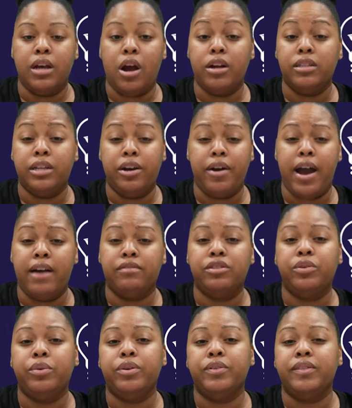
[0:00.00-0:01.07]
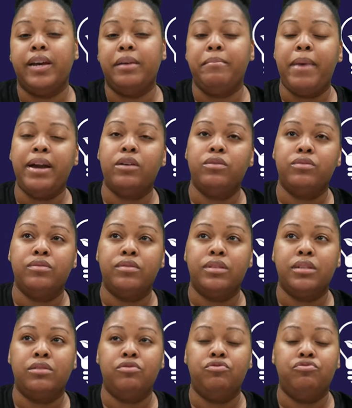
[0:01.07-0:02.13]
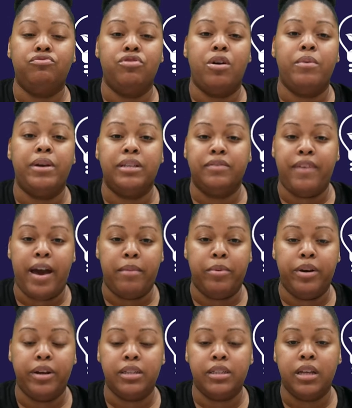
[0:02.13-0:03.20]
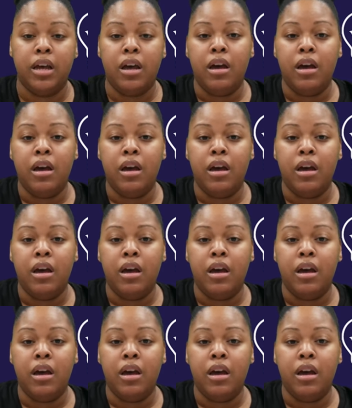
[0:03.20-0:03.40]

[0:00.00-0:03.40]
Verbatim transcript: arts and craft stores like Michael's and Joann's Fabrics.